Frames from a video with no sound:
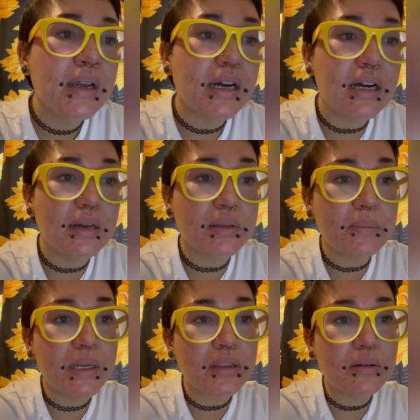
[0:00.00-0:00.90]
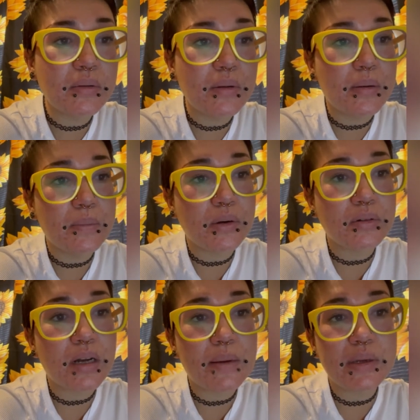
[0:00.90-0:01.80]
The
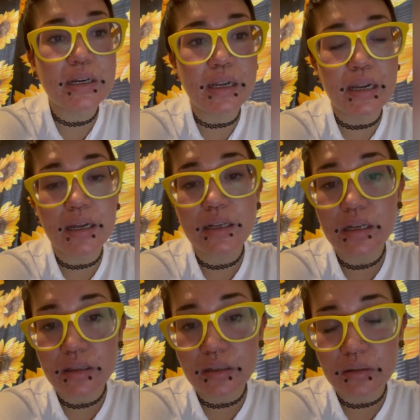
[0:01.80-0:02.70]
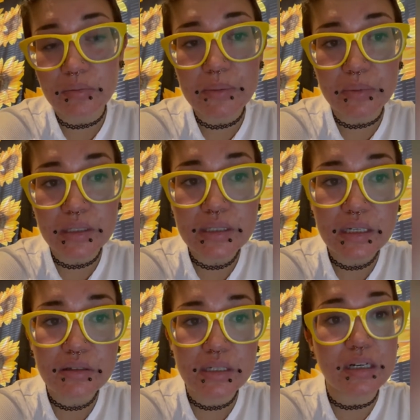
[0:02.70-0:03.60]
methemoglobin and the red blood
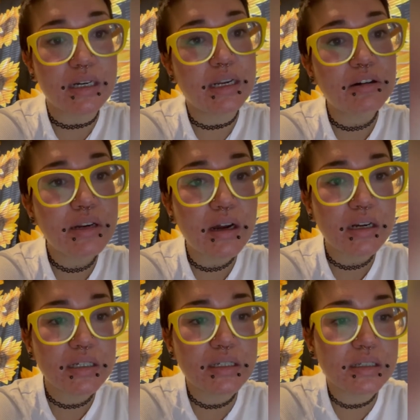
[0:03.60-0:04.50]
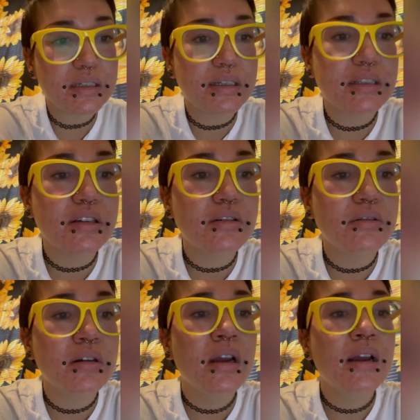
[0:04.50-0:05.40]
cells cannot carry oxygen to tissue.